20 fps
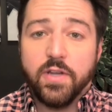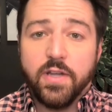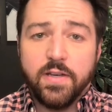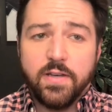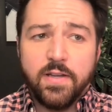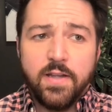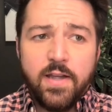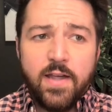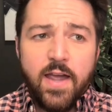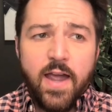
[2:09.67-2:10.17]

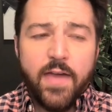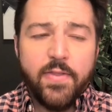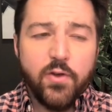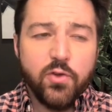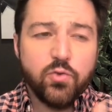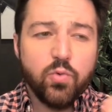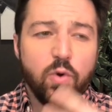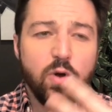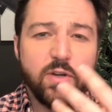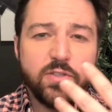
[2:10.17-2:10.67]
And
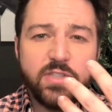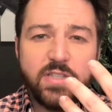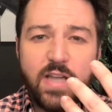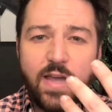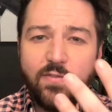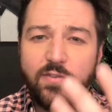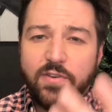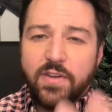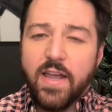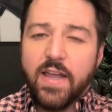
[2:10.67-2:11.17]
those words can
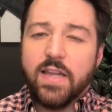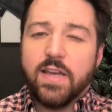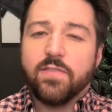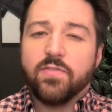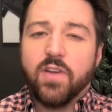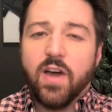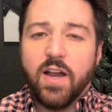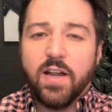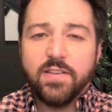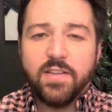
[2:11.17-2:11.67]
have a negative
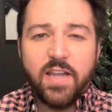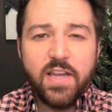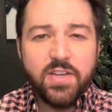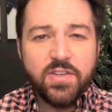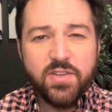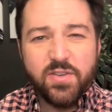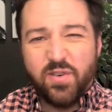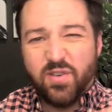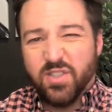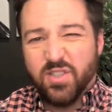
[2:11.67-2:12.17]

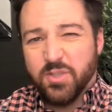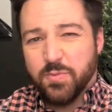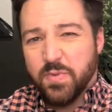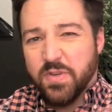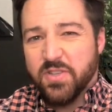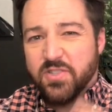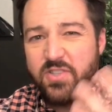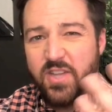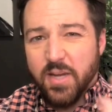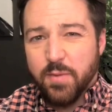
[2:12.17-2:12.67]
connotation or just be
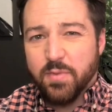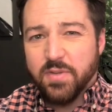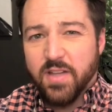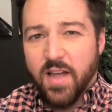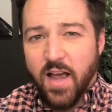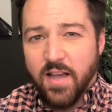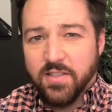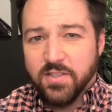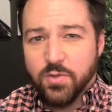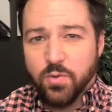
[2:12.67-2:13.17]

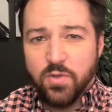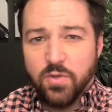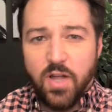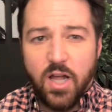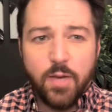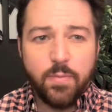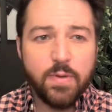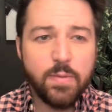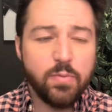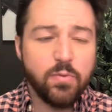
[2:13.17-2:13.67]
stigmatizing to a lot
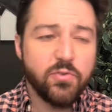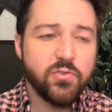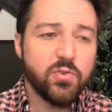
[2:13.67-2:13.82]
of people.